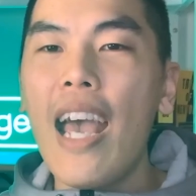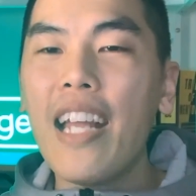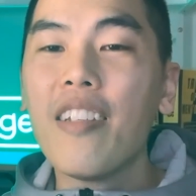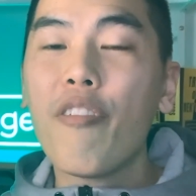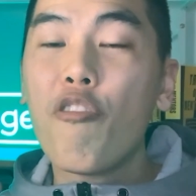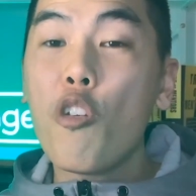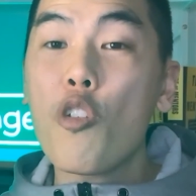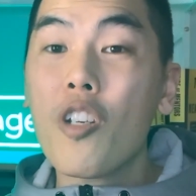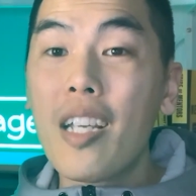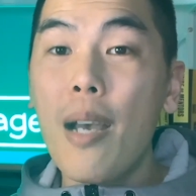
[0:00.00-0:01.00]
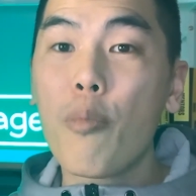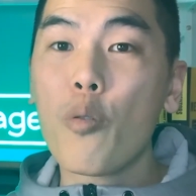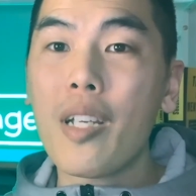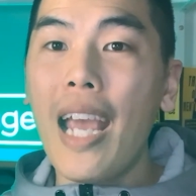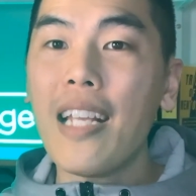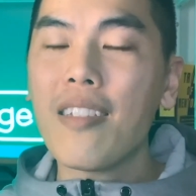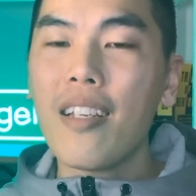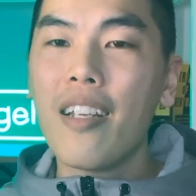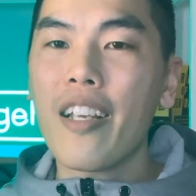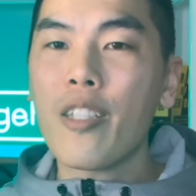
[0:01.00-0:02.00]
and the future capital gains
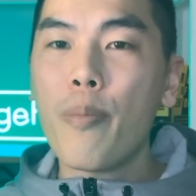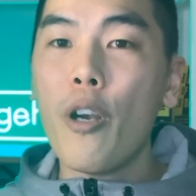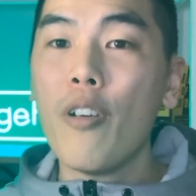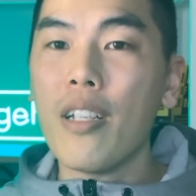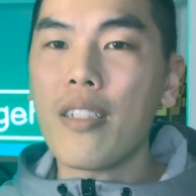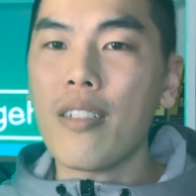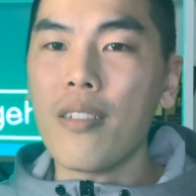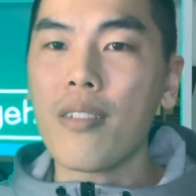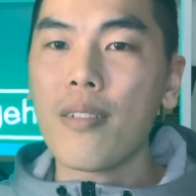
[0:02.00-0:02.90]
it experiences.